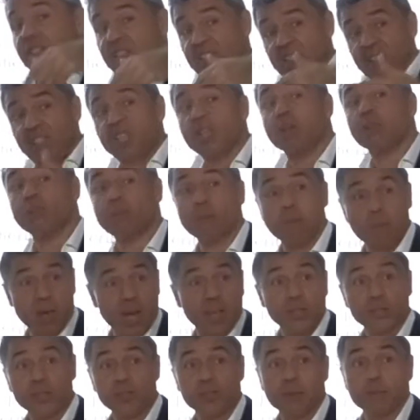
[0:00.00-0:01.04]
still
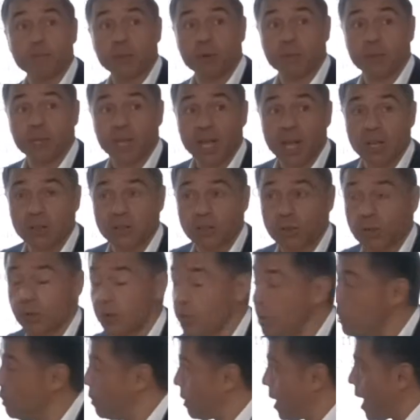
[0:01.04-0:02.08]
remains the Privy Council
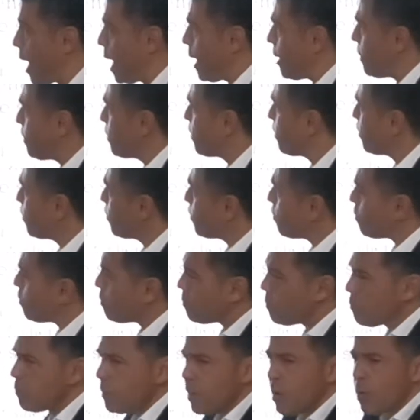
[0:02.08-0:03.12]
in the UK.
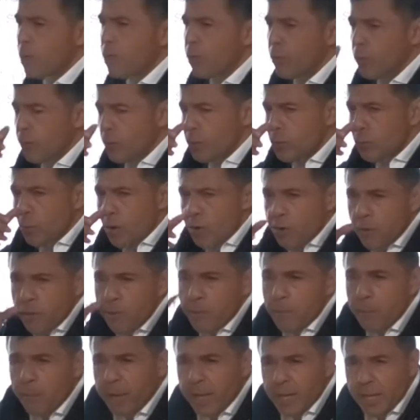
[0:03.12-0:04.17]
For those who are not
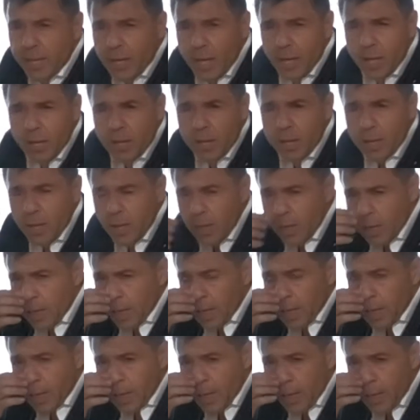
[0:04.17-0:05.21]
familiar
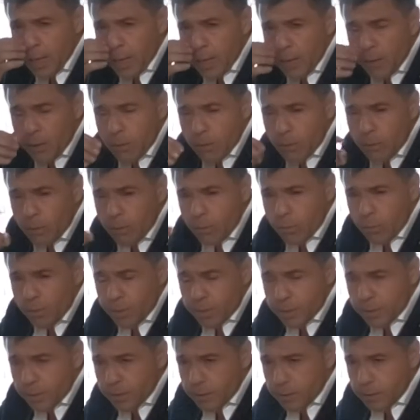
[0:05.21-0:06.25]

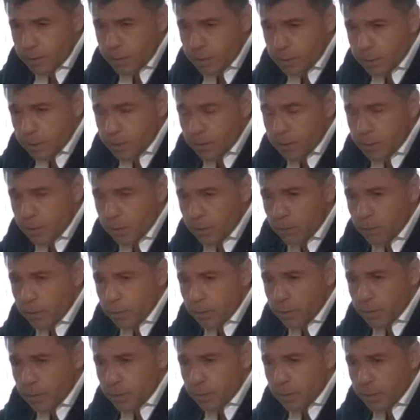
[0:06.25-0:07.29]
with
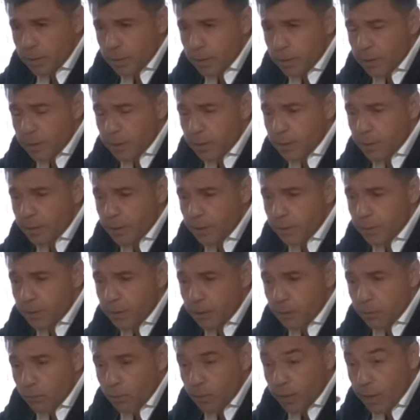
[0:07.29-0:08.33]

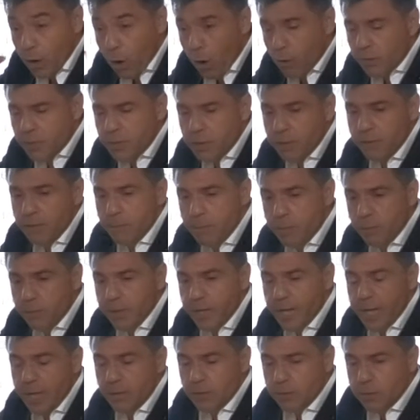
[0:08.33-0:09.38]
the concept of the Privy
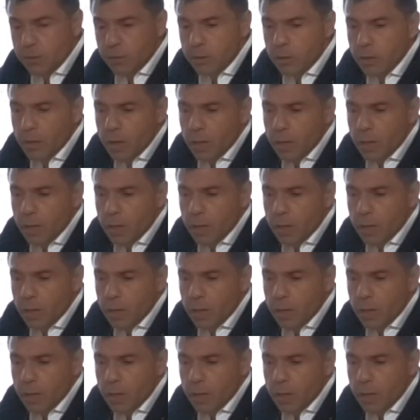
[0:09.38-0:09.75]
Council,